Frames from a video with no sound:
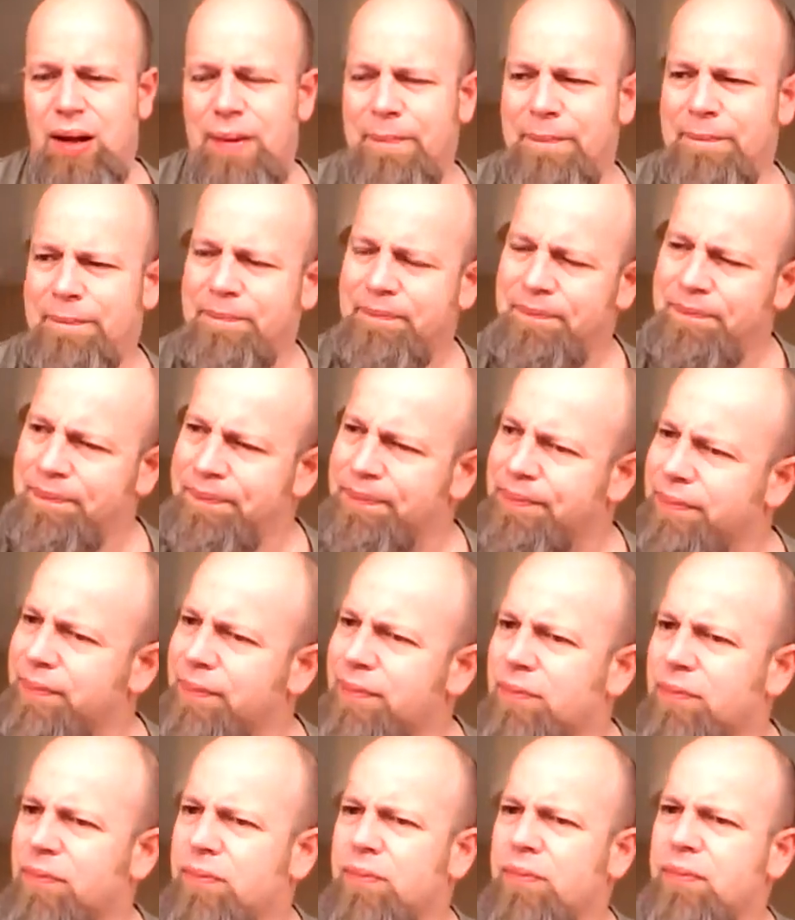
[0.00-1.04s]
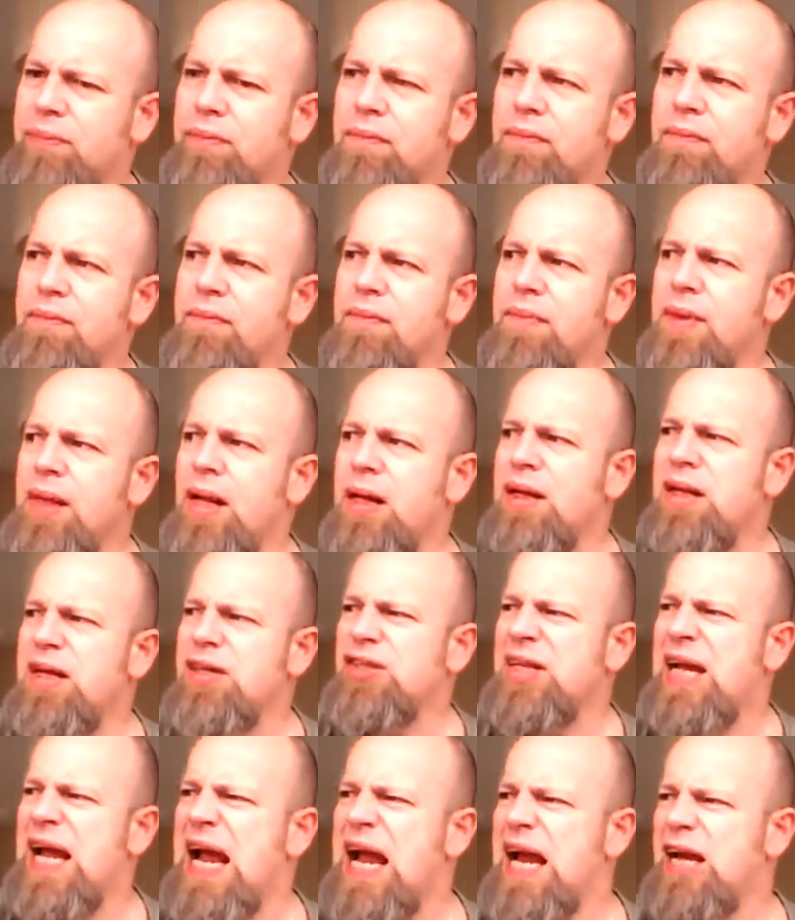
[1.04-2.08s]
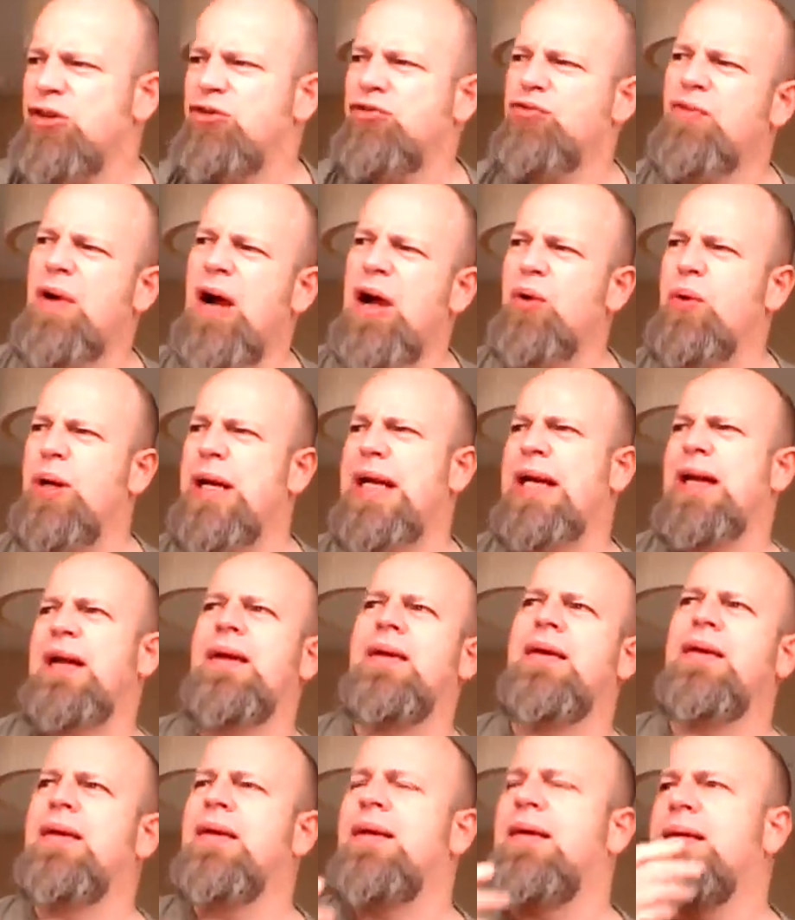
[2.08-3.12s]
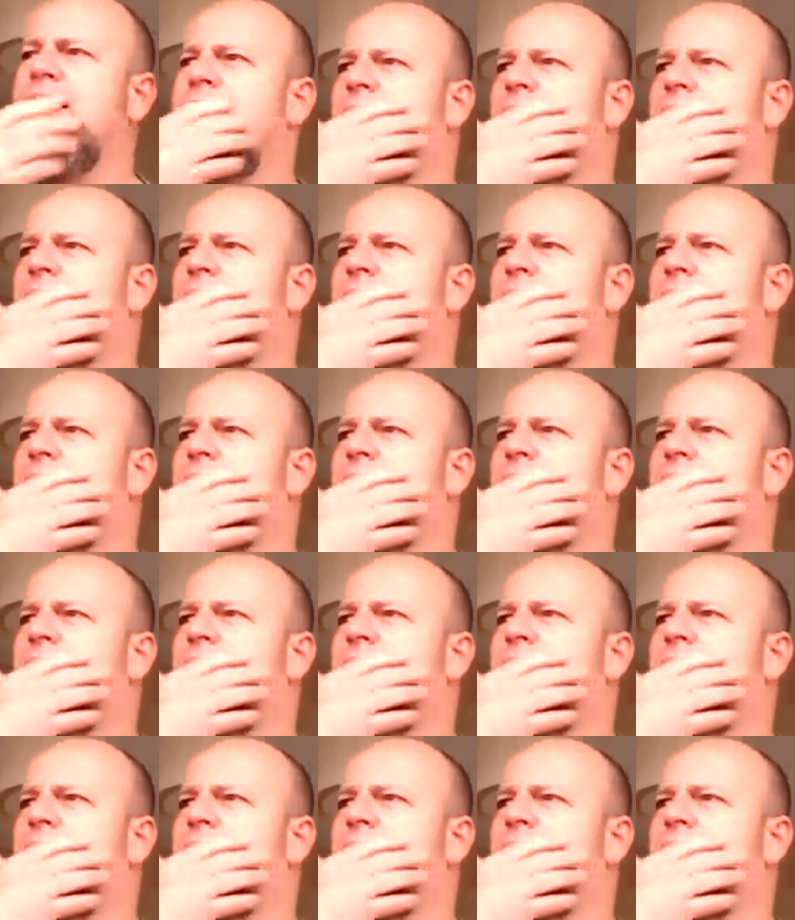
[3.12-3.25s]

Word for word: Um, there's a hedgerowy